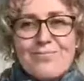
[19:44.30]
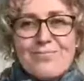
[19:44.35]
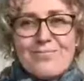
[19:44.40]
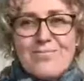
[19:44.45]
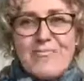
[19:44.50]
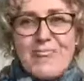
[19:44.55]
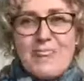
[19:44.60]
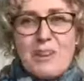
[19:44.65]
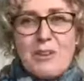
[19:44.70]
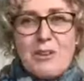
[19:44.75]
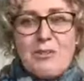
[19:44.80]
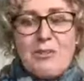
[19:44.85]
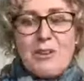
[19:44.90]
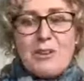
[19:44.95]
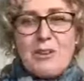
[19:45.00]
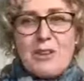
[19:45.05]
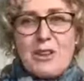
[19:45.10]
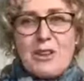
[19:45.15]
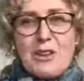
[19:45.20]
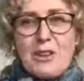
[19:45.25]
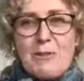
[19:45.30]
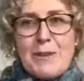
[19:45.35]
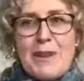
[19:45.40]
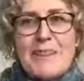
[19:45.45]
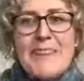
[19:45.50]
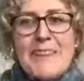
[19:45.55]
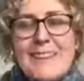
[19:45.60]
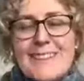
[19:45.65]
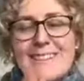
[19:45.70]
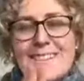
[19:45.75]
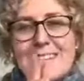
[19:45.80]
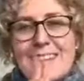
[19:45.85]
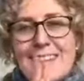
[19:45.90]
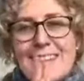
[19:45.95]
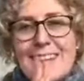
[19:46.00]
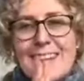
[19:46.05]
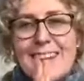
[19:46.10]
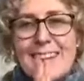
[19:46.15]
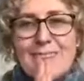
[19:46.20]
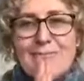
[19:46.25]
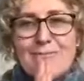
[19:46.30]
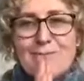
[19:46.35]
Thank you for joining me here today.